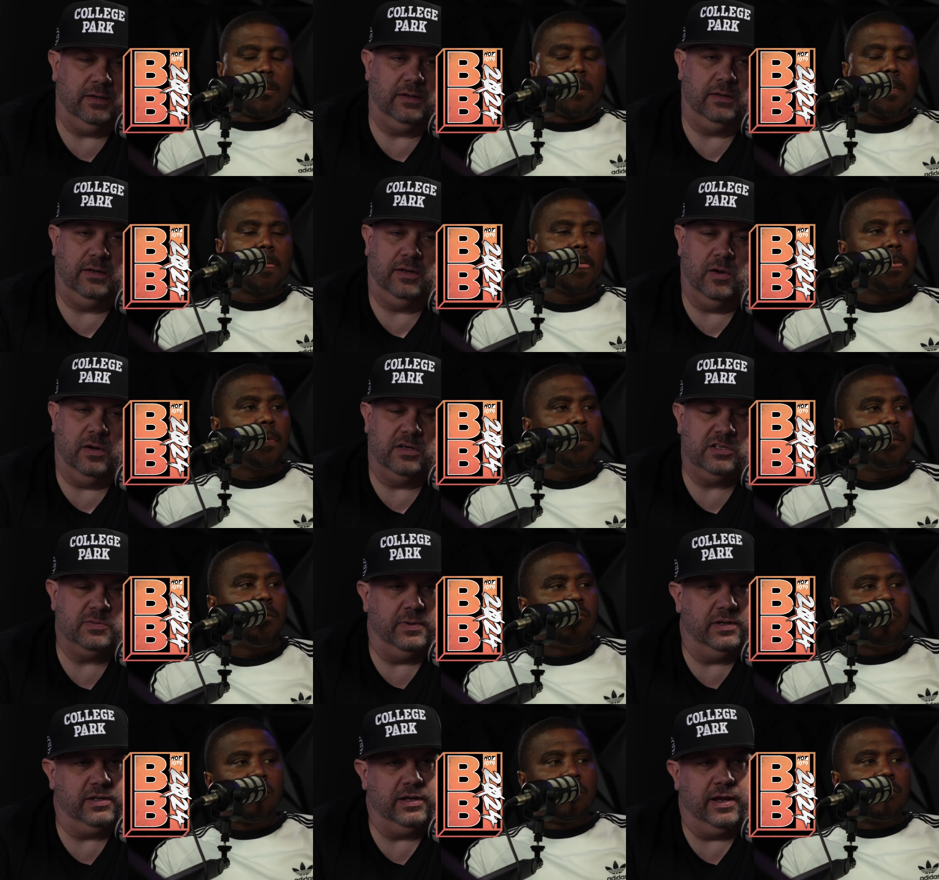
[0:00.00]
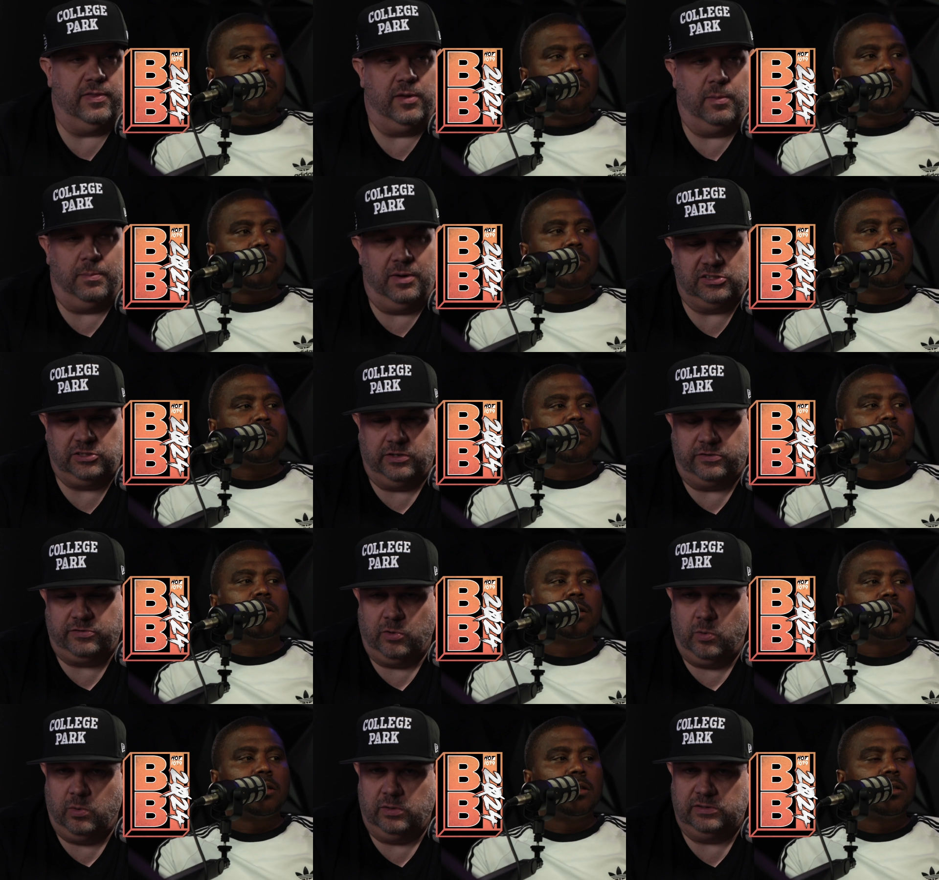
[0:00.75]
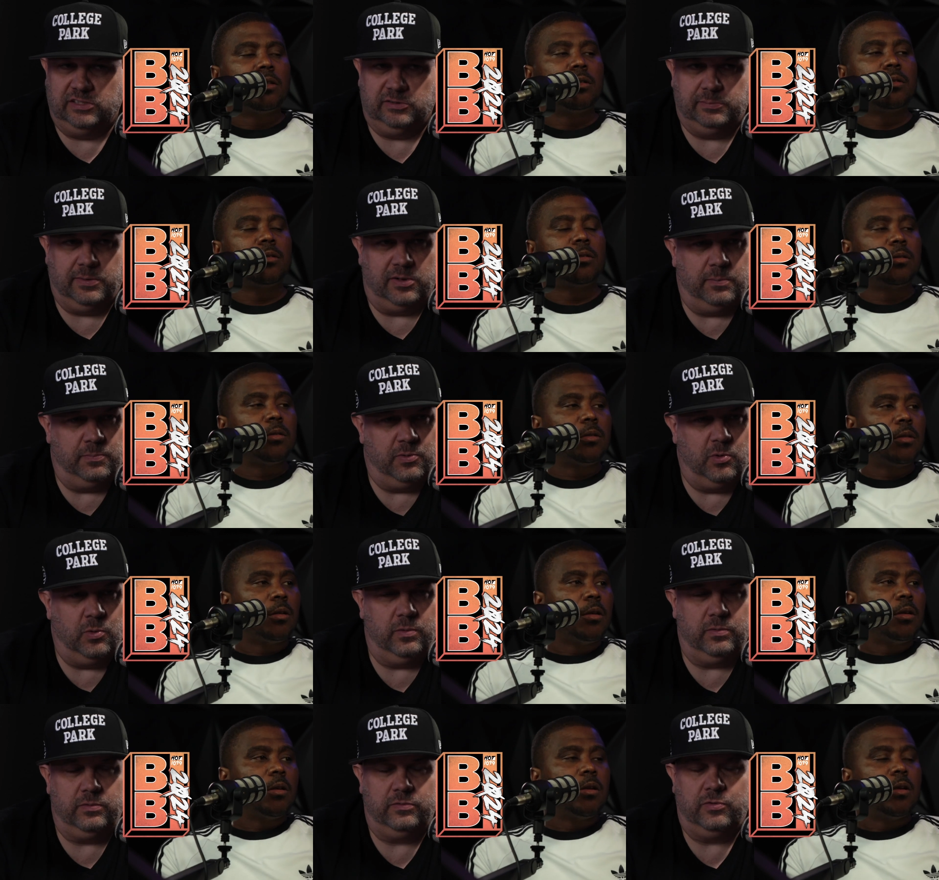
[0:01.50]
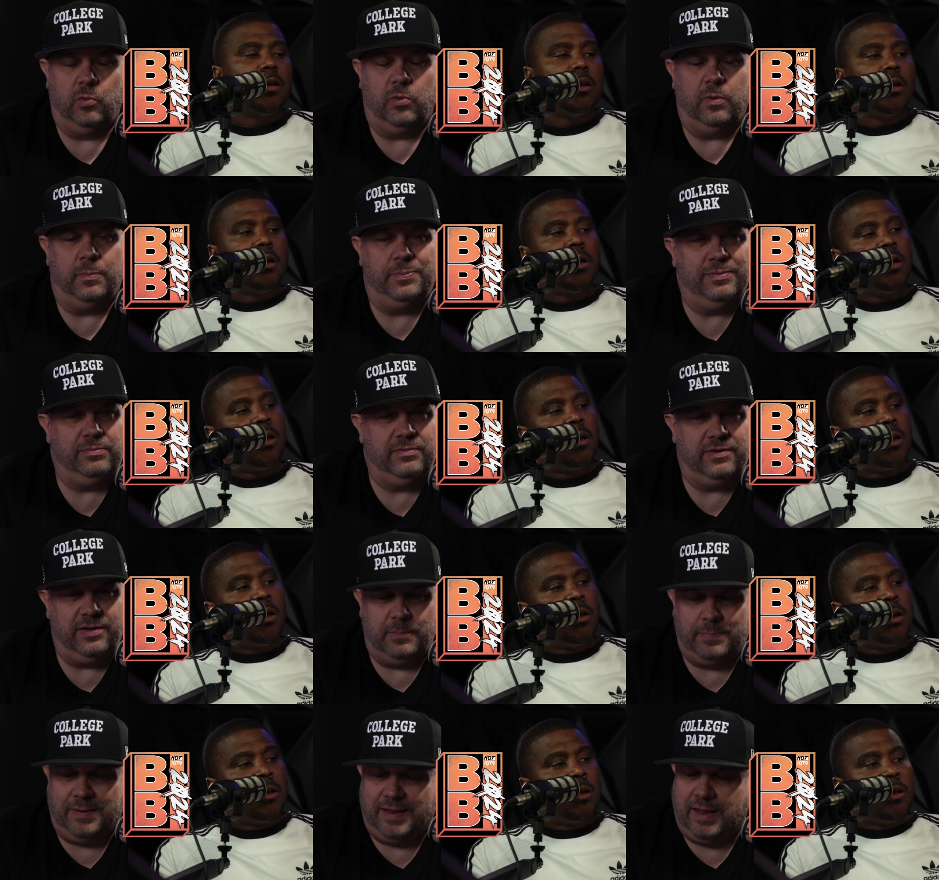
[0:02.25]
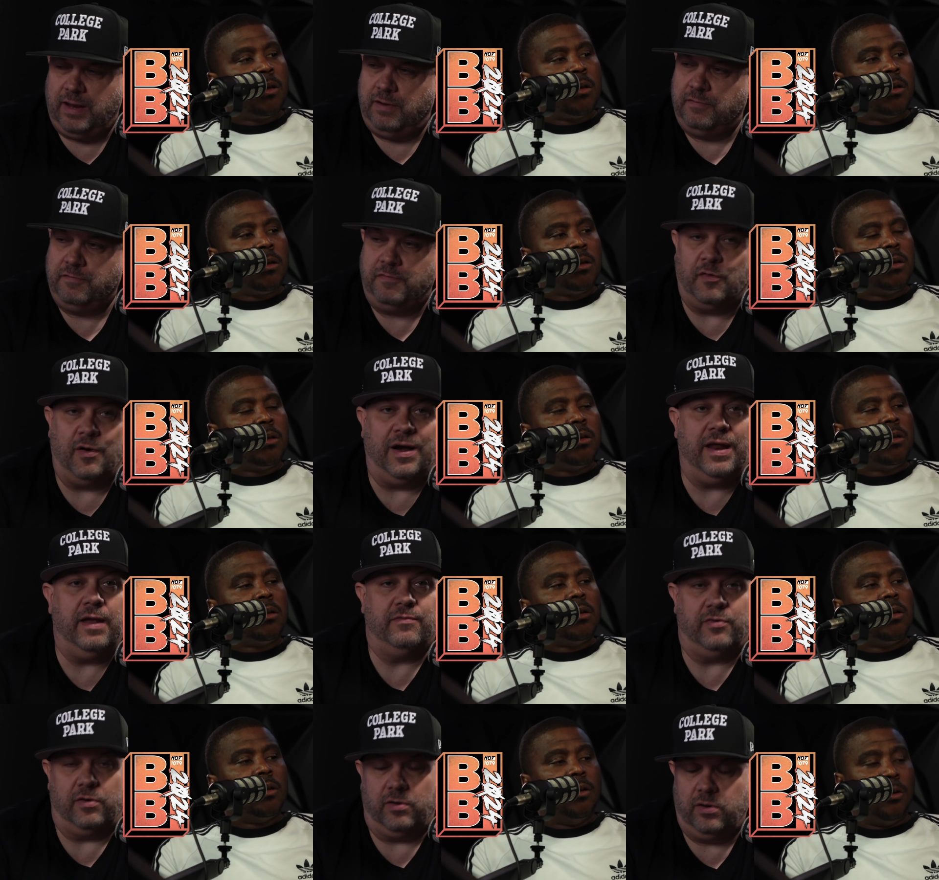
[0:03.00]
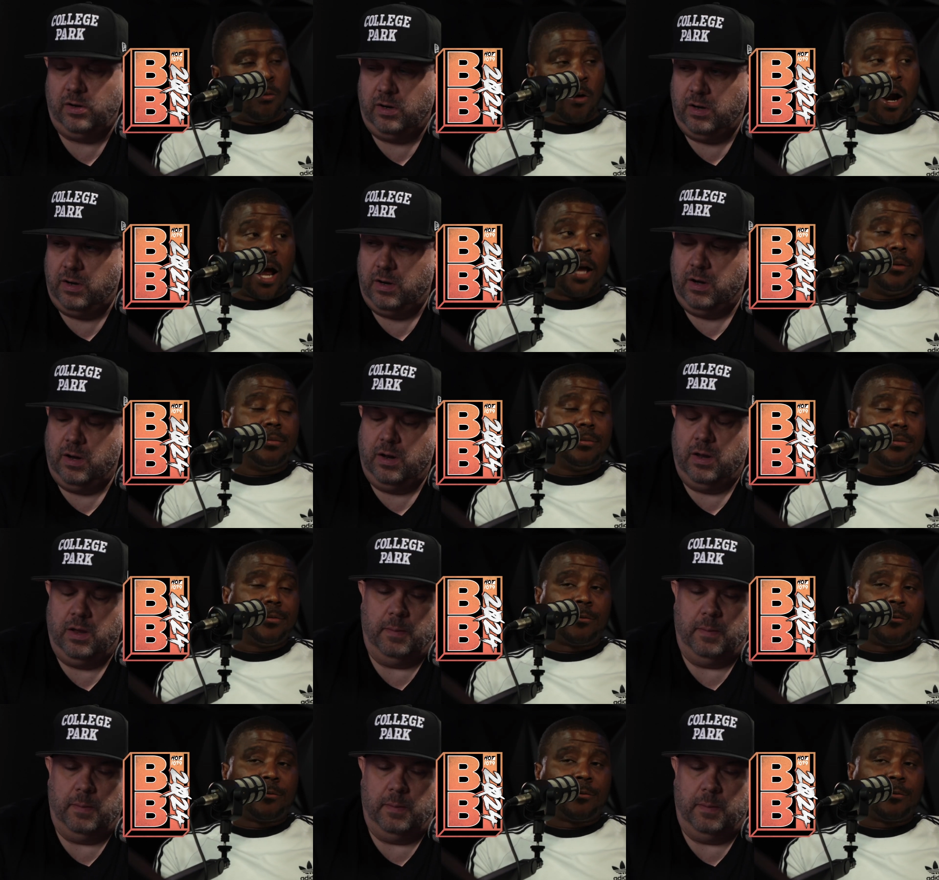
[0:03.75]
Speaker 1: You know, he's put together a bunch of tours. He's been on tour, with T Pain forever. Right.